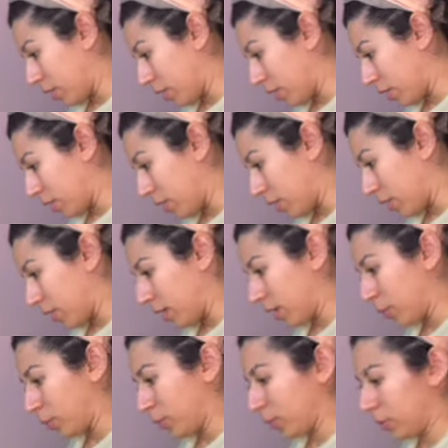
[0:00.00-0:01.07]
then
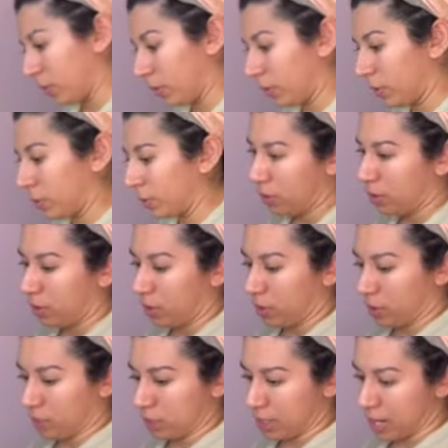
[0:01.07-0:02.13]
I will
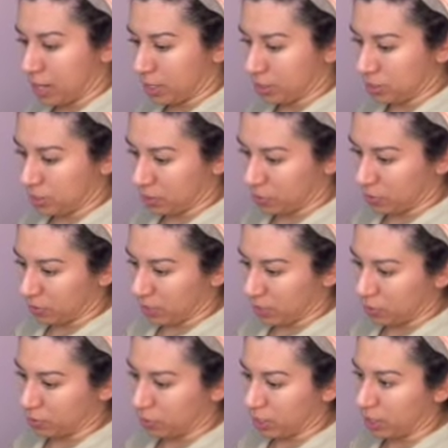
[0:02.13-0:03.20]
attach some of that
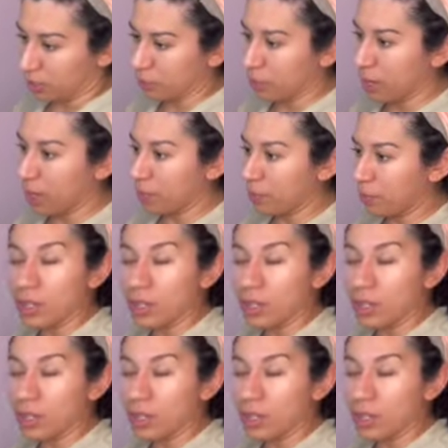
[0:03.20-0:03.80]
saran wrap